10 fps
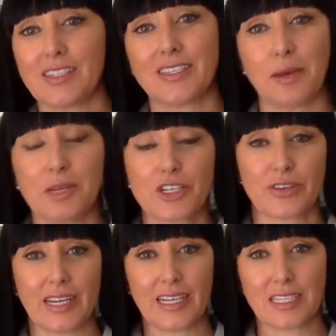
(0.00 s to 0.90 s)

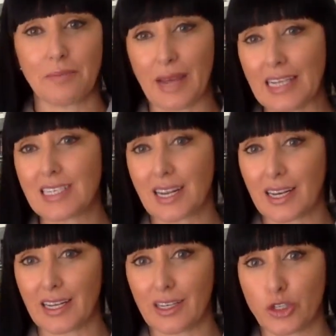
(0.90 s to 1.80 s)
cemeteries are
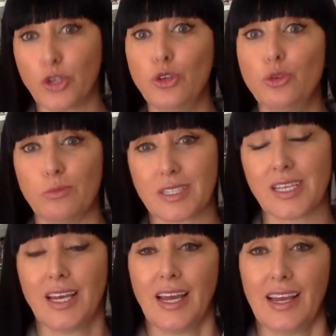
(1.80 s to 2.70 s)
basically tombs.
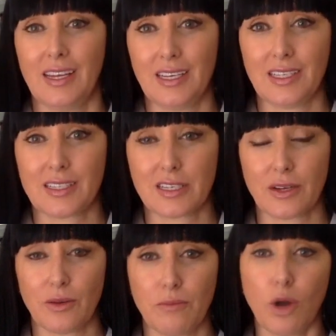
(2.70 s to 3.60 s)
And
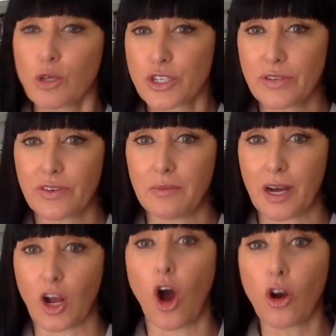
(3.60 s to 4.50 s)
so most of them
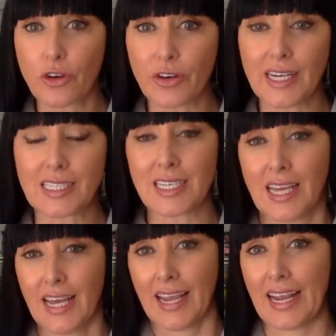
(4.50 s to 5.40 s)
are concrete.
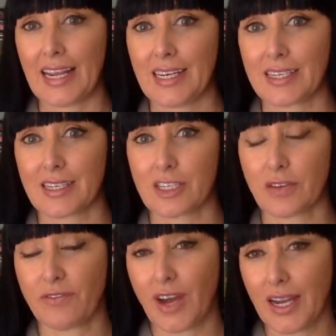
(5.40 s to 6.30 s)
And to
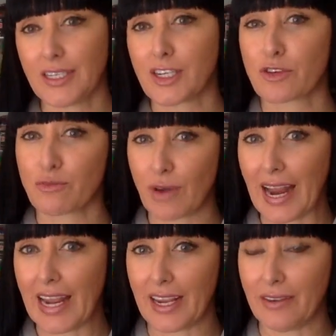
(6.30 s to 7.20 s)
find a
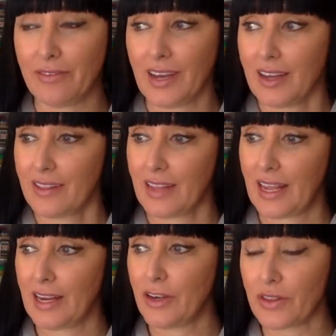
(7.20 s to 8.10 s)
grave
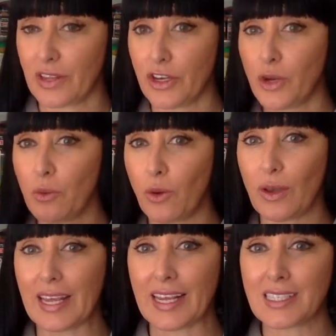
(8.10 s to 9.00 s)
in the New
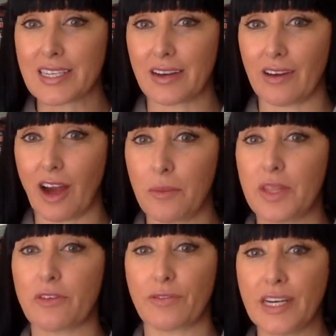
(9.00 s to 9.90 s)
Orleans area, I'm in
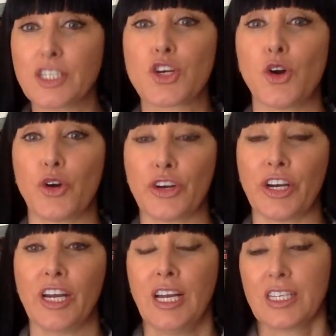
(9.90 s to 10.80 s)
the French
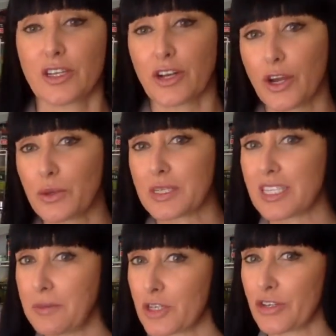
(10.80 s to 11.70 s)
Quarter, so to go to a
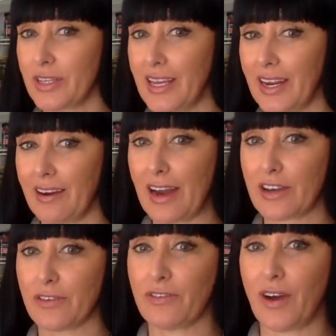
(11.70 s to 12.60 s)
cemetery there and
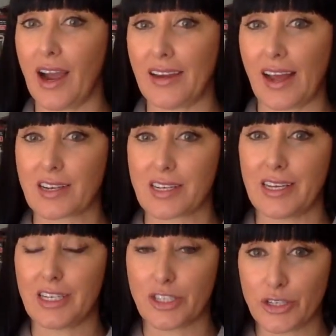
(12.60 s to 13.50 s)
to find actually
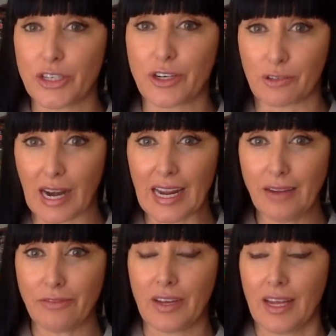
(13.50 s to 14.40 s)
a dirt
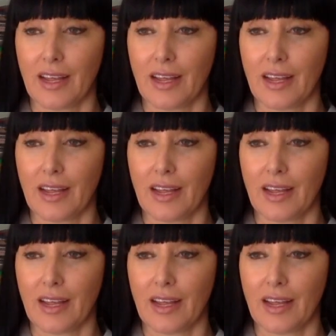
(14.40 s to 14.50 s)
grave,